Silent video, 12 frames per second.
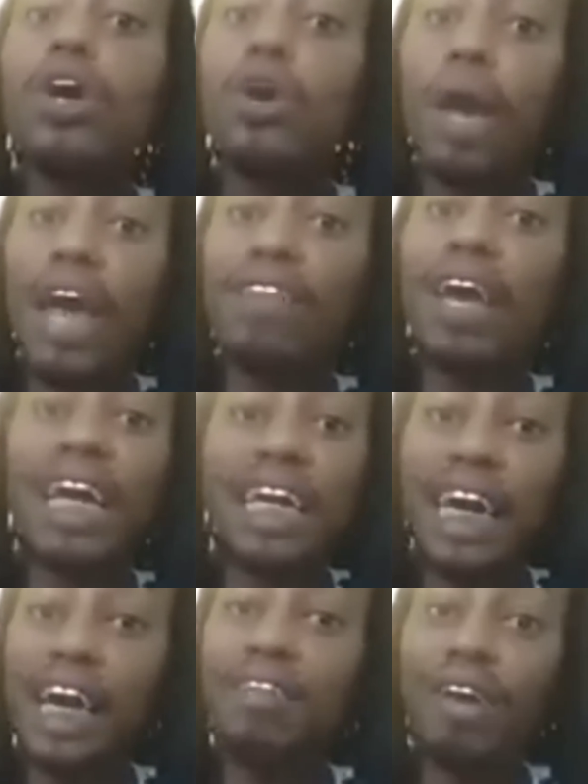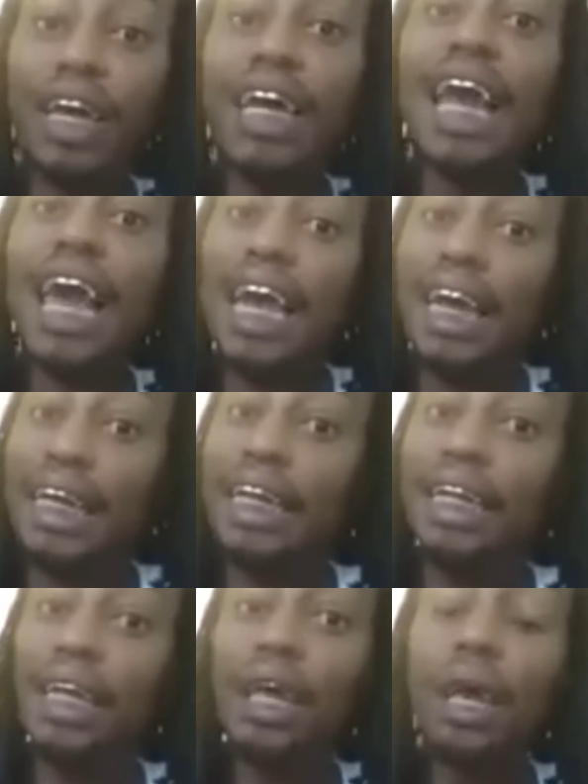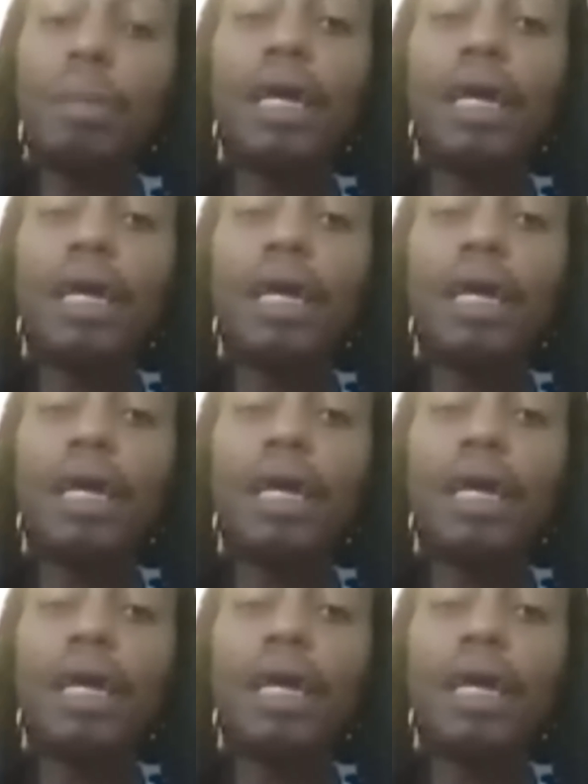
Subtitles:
who have HIV and AIDS,